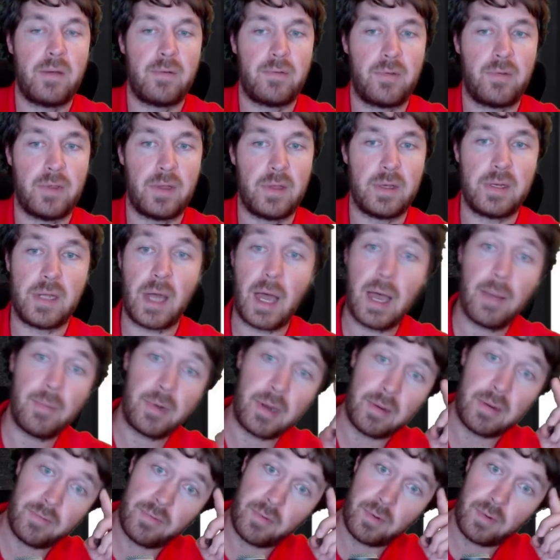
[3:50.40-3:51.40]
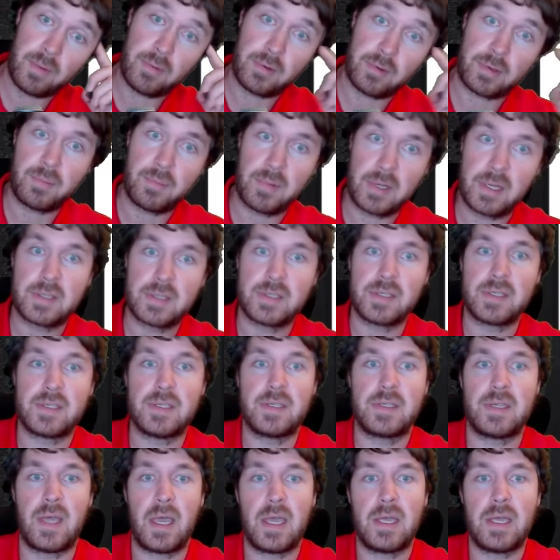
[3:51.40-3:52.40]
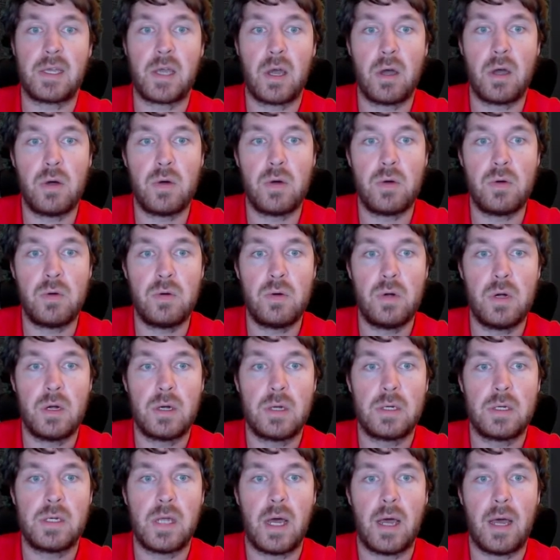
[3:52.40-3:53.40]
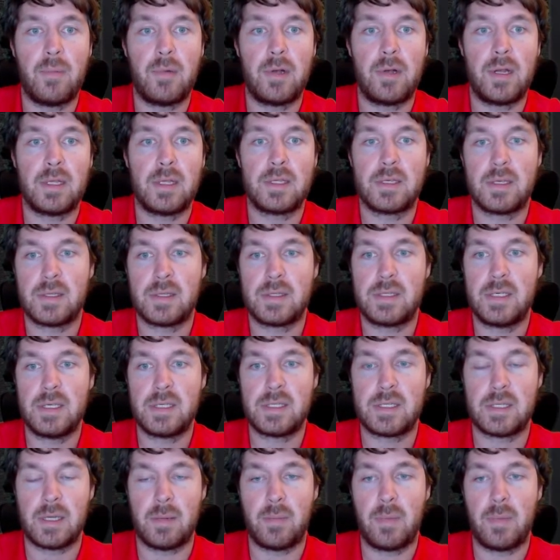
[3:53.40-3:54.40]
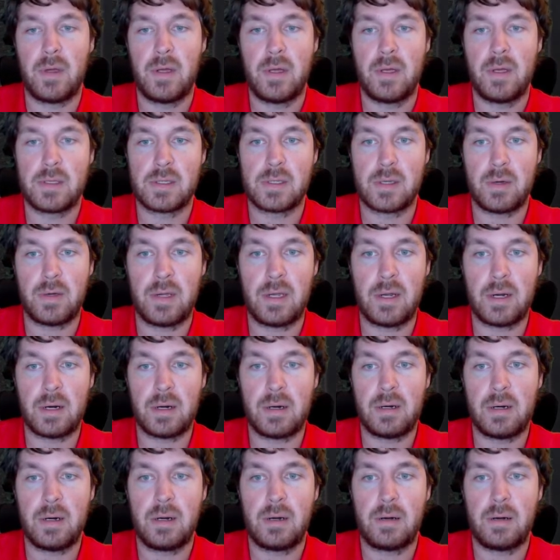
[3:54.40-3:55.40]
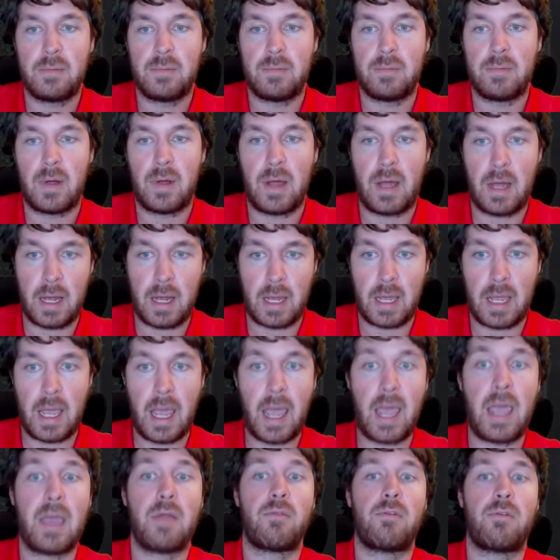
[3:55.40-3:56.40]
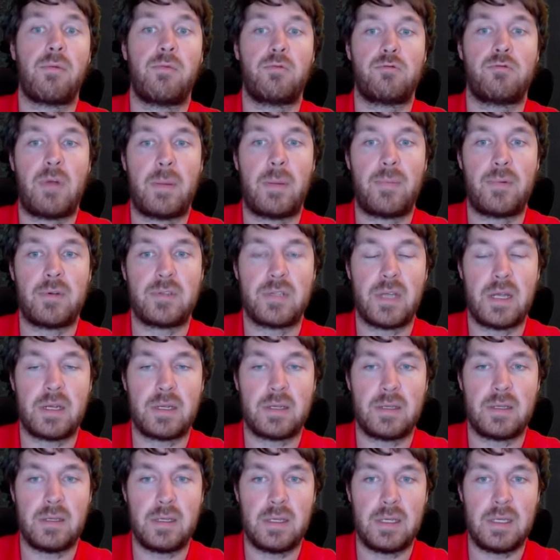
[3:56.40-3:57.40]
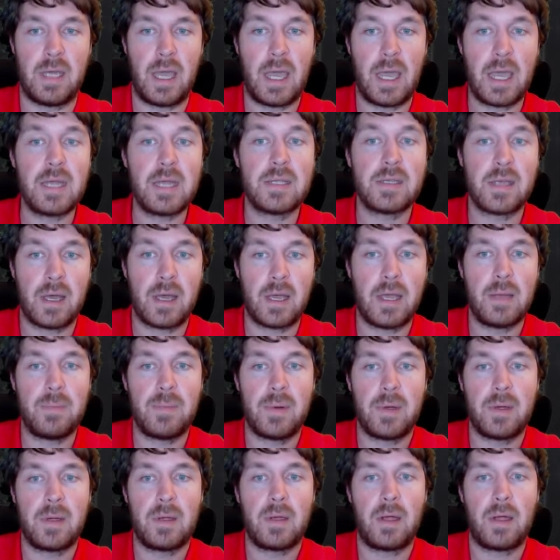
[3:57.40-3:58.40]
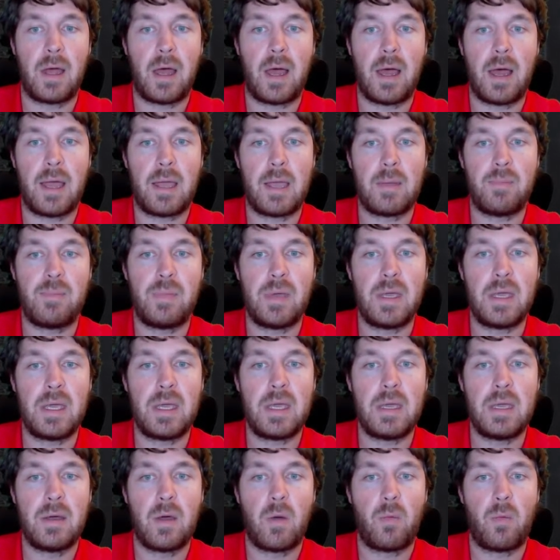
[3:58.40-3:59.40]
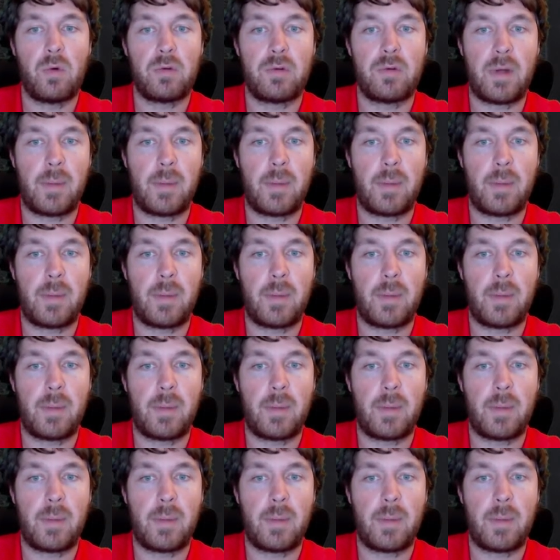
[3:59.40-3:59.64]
for the dominant forms because this is a codominant system. So here, IA would represent the A type, IB would